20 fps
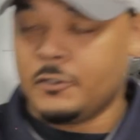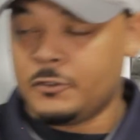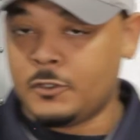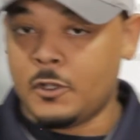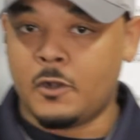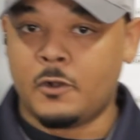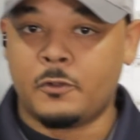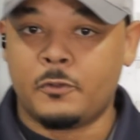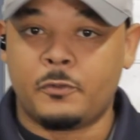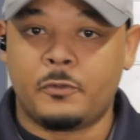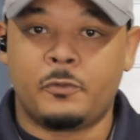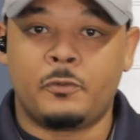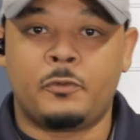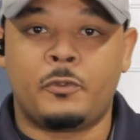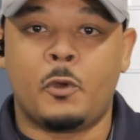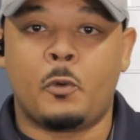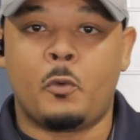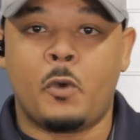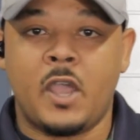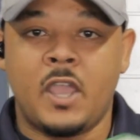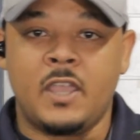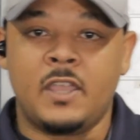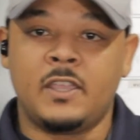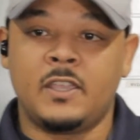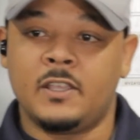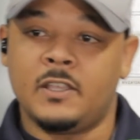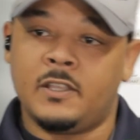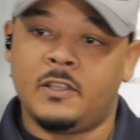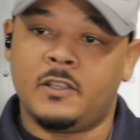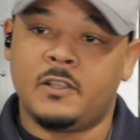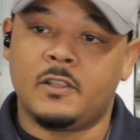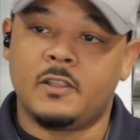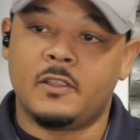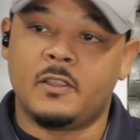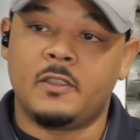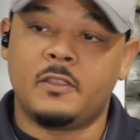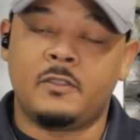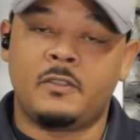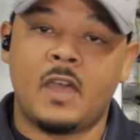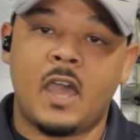So the way
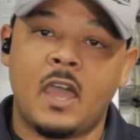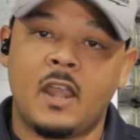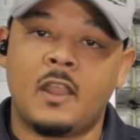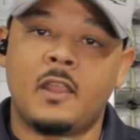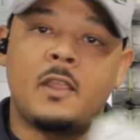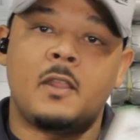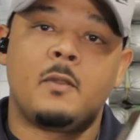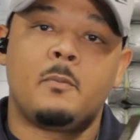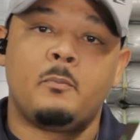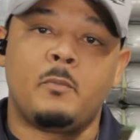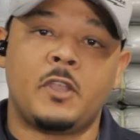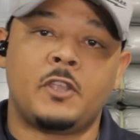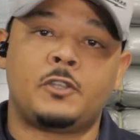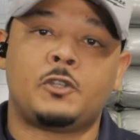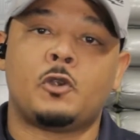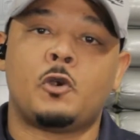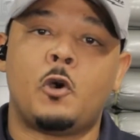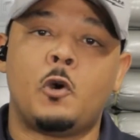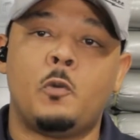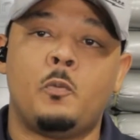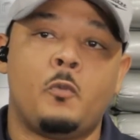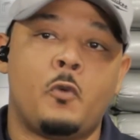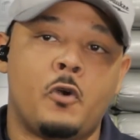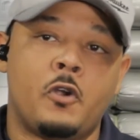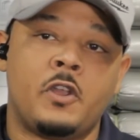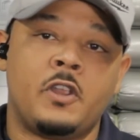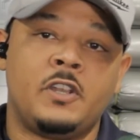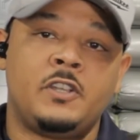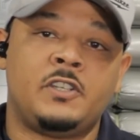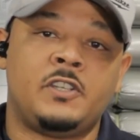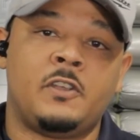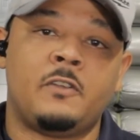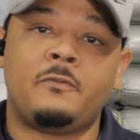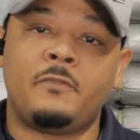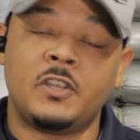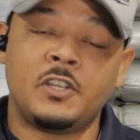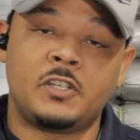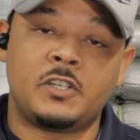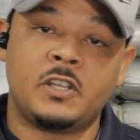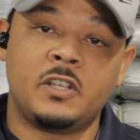that it makes your home more energy
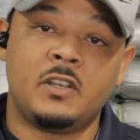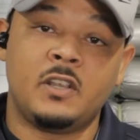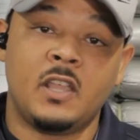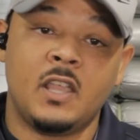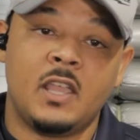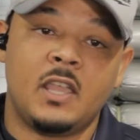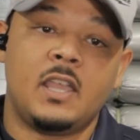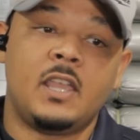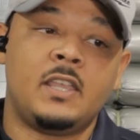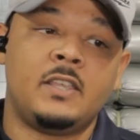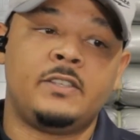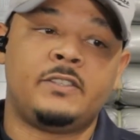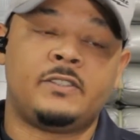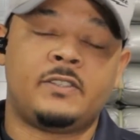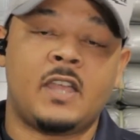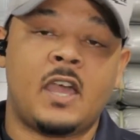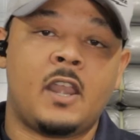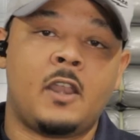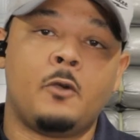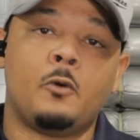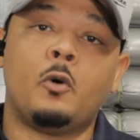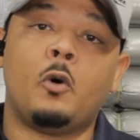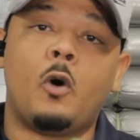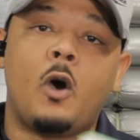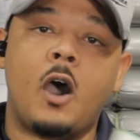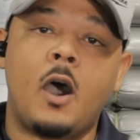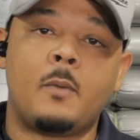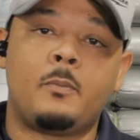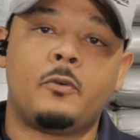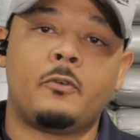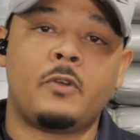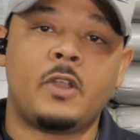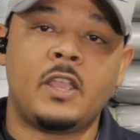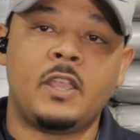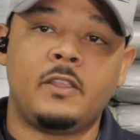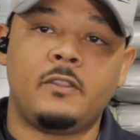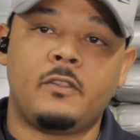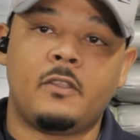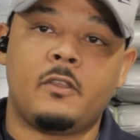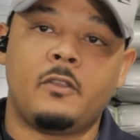efficient is that it will
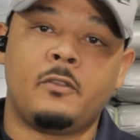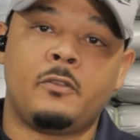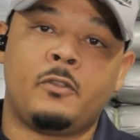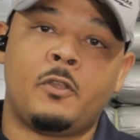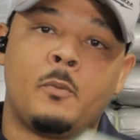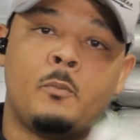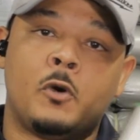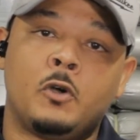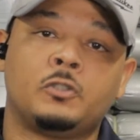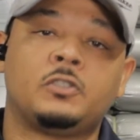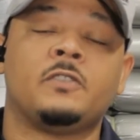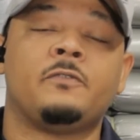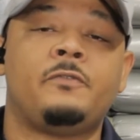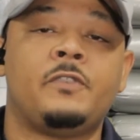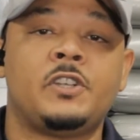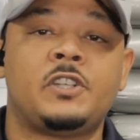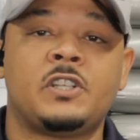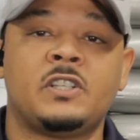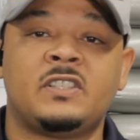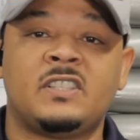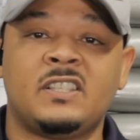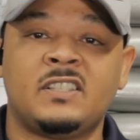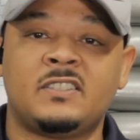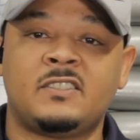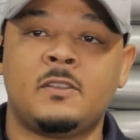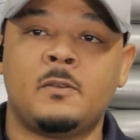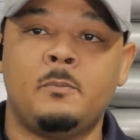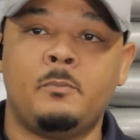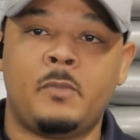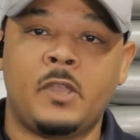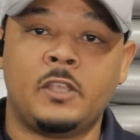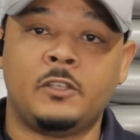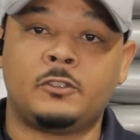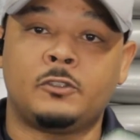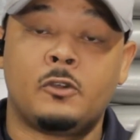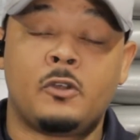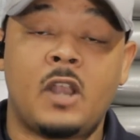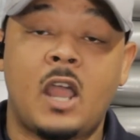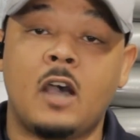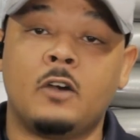operate the most efficient system
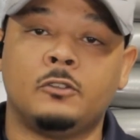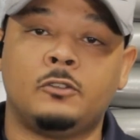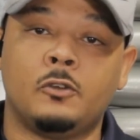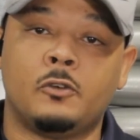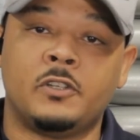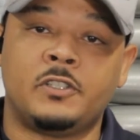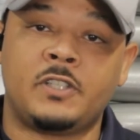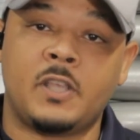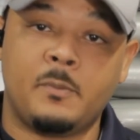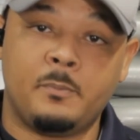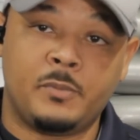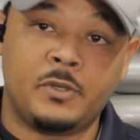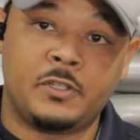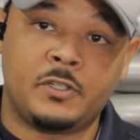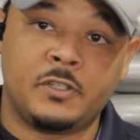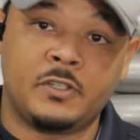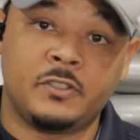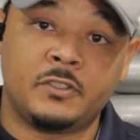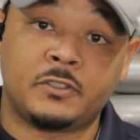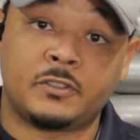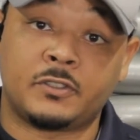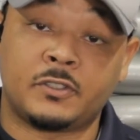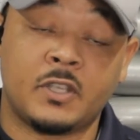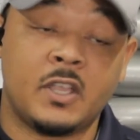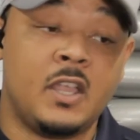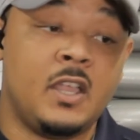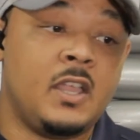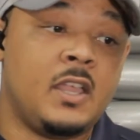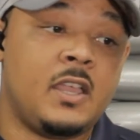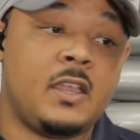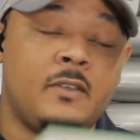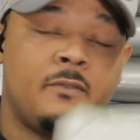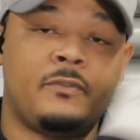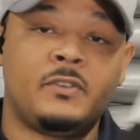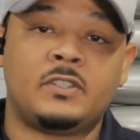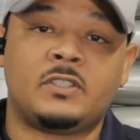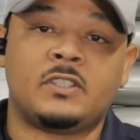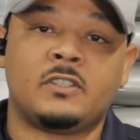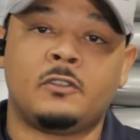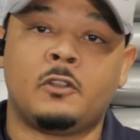based on outdoor temperatures. If
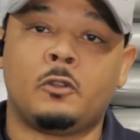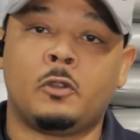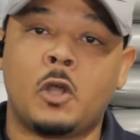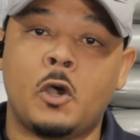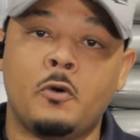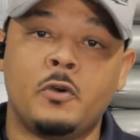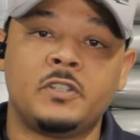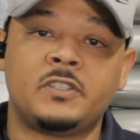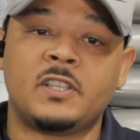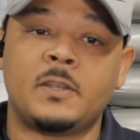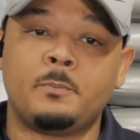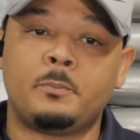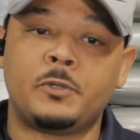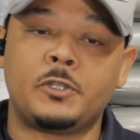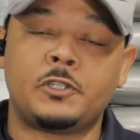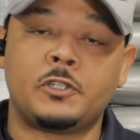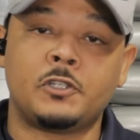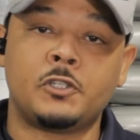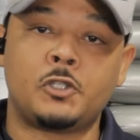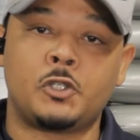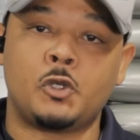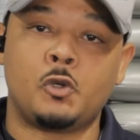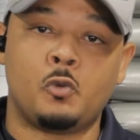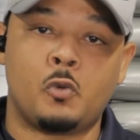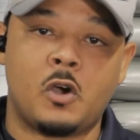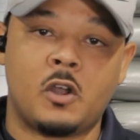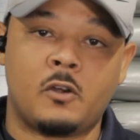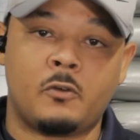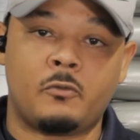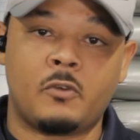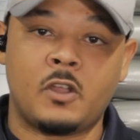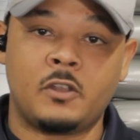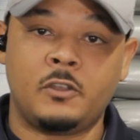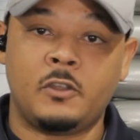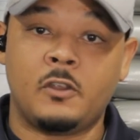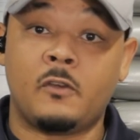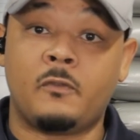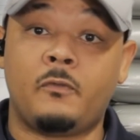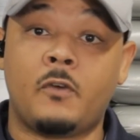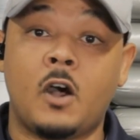it's in the lower temperatures, you want to run
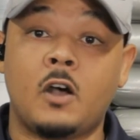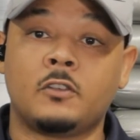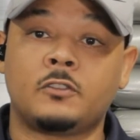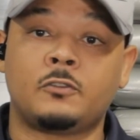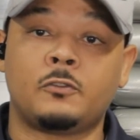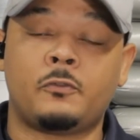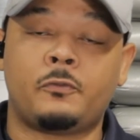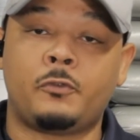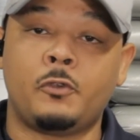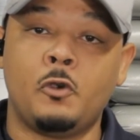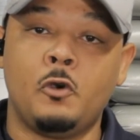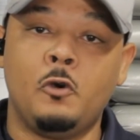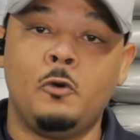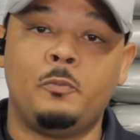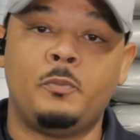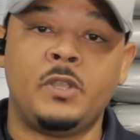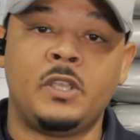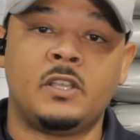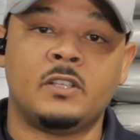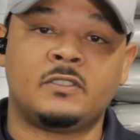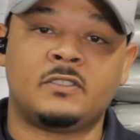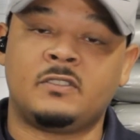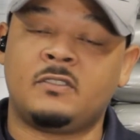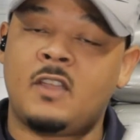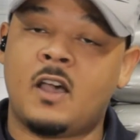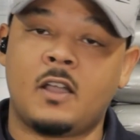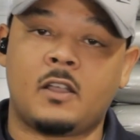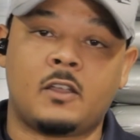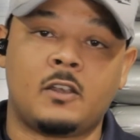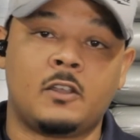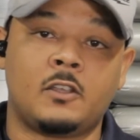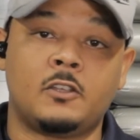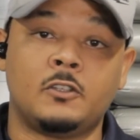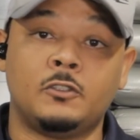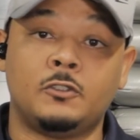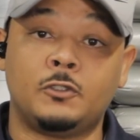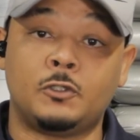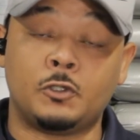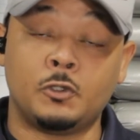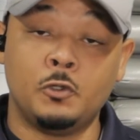your fossil fuel because it's not going to
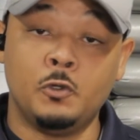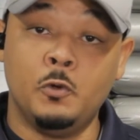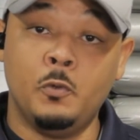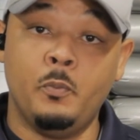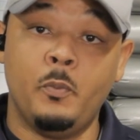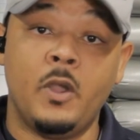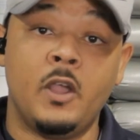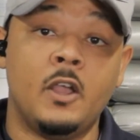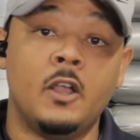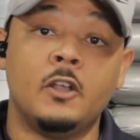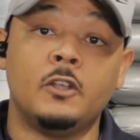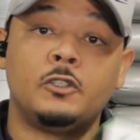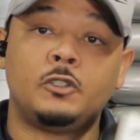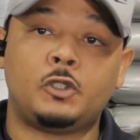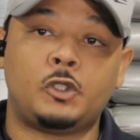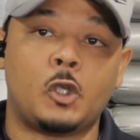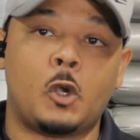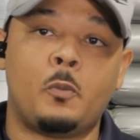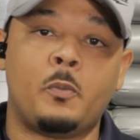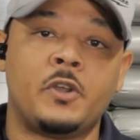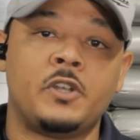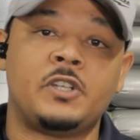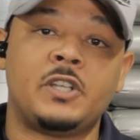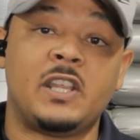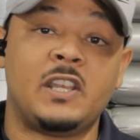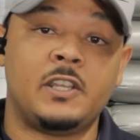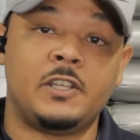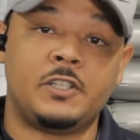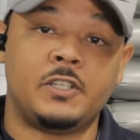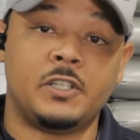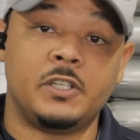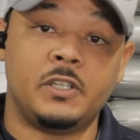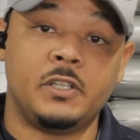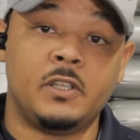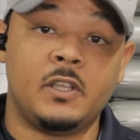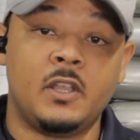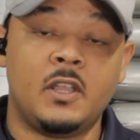consume so much energy.